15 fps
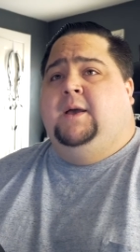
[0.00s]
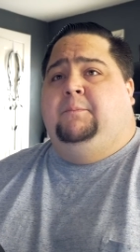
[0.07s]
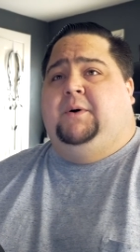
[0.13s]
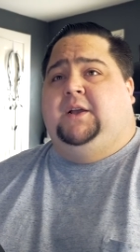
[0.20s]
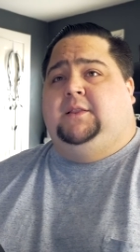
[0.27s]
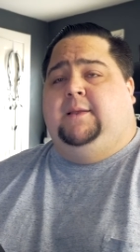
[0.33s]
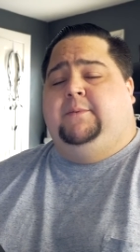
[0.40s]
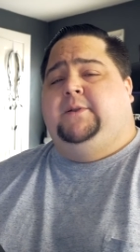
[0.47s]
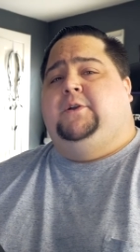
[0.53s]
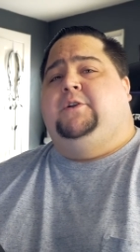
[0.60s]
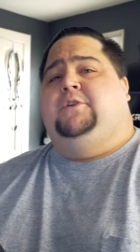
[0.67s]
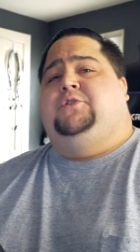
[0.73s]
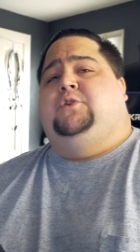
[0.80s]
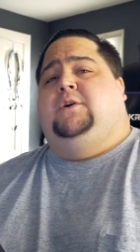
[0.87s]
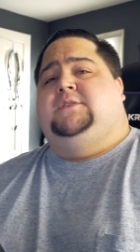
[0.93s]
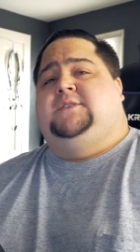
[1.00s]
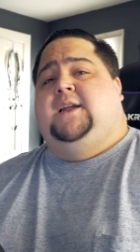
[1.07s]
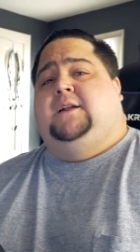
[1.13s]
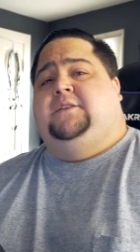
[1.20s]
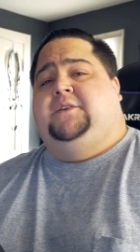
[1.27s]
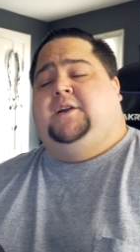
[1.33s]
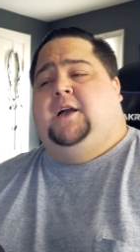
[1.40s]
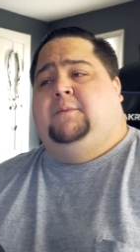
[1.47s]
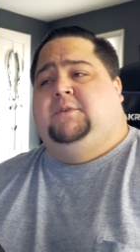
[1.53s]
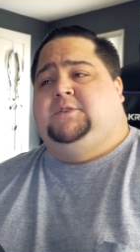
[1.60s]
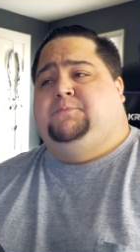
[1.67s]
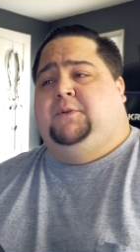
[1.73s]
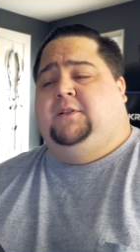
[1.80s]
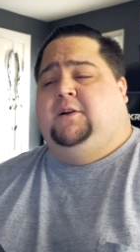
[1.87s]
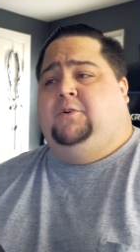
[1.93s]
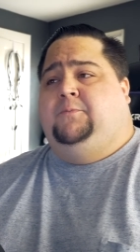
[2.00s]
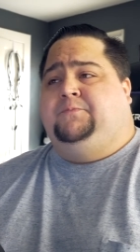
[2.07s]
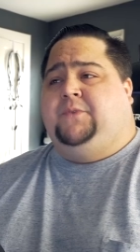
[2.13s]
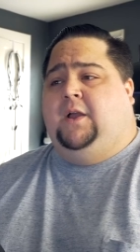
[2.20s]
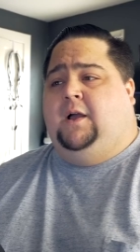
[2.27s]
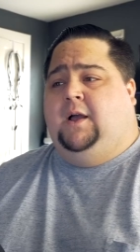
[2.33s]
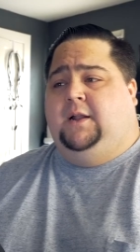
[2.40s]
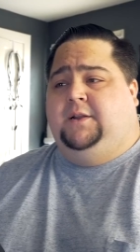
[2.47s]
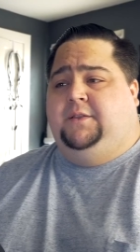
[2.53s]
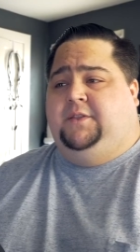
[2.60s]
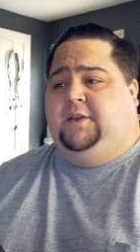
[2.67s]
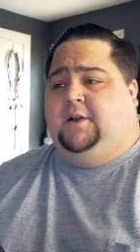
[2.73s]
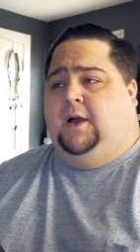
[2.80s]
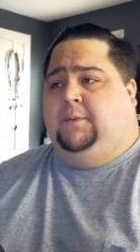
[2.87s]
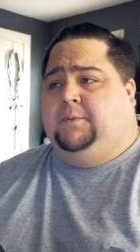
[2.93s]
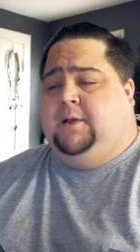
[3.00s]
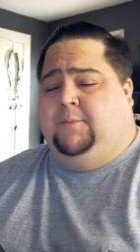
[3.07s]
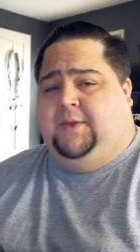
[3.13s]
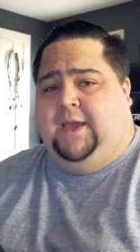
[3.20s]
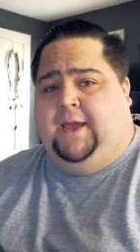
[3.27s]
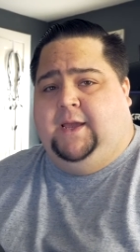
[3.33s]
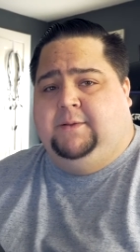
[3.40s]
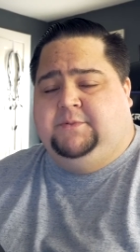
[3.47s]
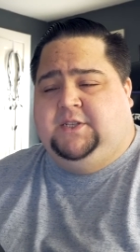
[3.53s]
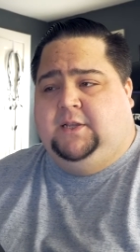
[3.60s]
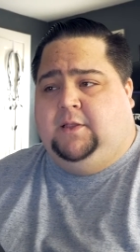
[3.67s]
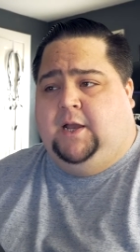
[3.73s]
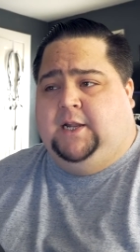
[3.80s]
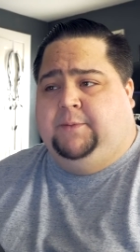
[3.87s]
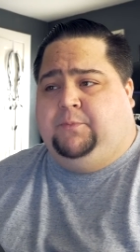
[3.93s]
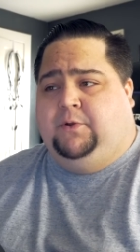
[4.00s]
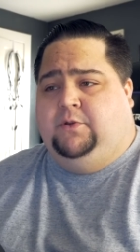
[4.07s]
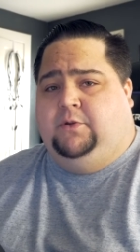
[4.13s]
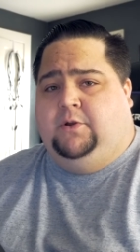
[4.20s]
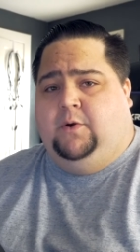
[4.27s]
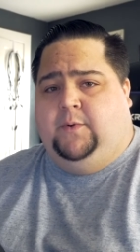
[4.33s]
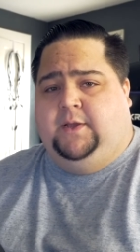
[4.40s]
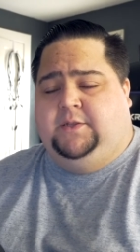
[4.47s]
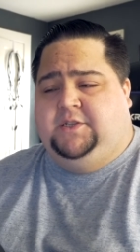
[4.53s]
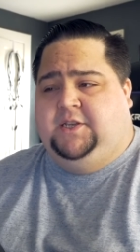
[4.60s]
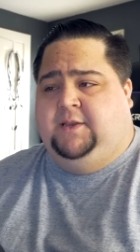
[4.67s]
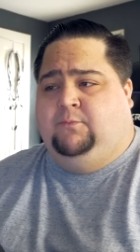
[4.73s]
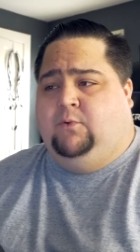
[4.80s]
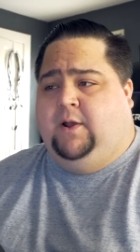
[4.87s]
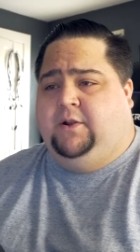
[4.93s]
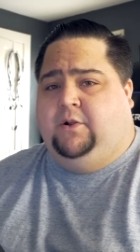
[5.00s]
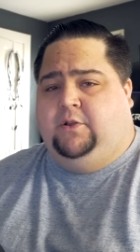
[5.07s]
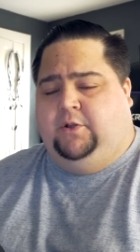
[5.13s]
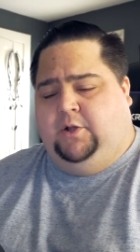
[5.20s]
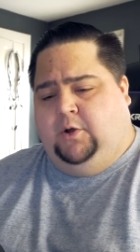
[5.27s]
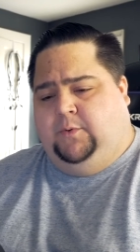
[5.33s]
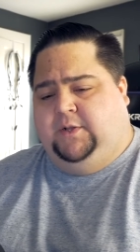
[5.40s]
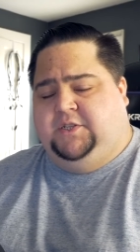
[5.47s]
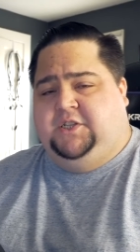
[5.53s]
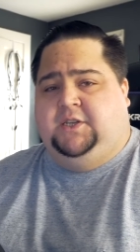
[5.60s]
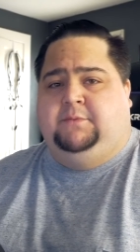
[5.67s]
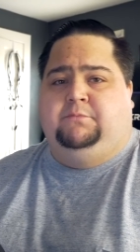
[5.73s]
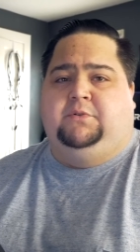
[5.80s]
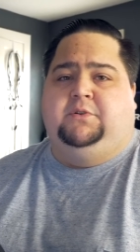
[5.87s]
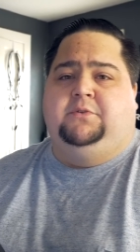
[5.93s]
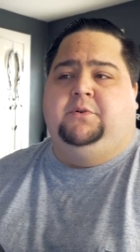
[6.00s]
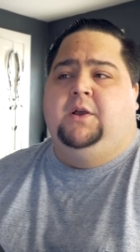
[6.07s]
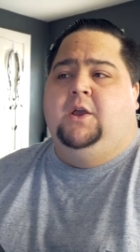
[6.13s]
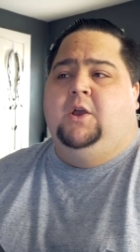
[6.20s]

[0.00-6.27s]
But let me know your thoughts down in the comments below on the upcoming AMD lineup. Are you going Team Red? Are you going Team Blue?